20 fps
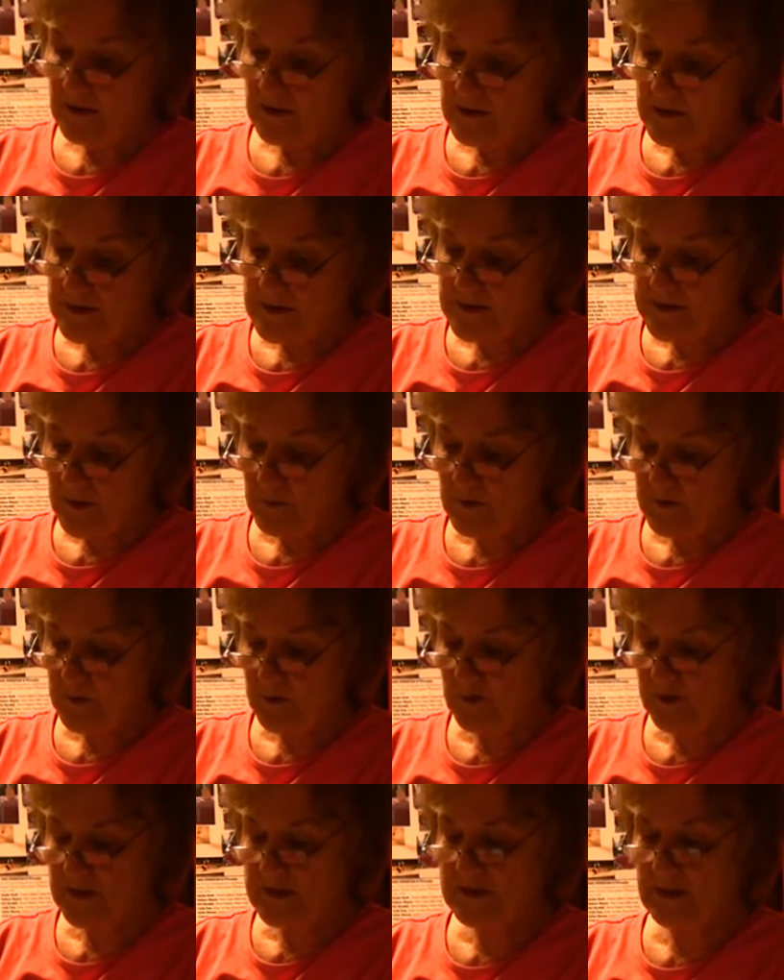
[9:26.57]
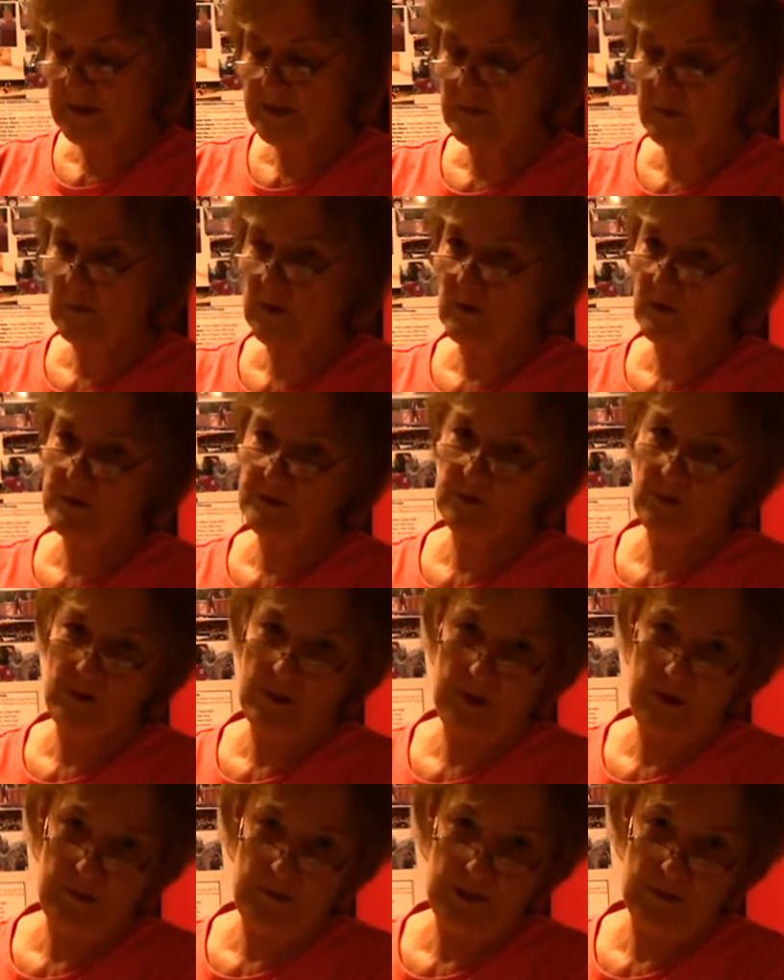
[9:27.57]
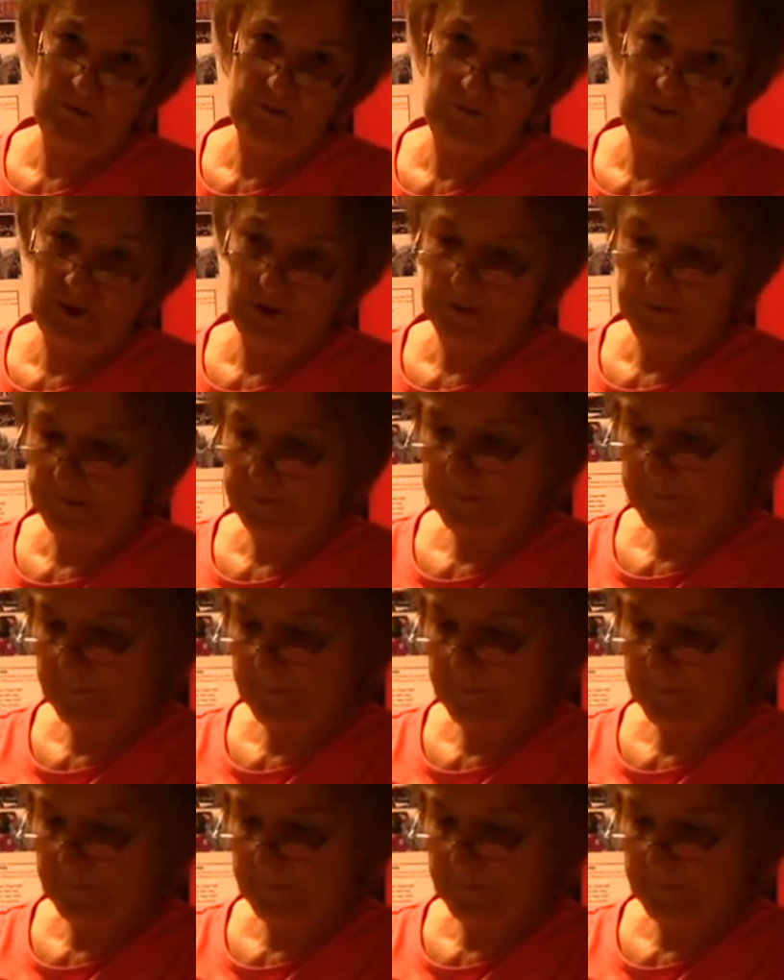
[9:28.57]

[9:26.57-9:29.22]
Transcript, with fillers: on December 26th, we also had a big flood.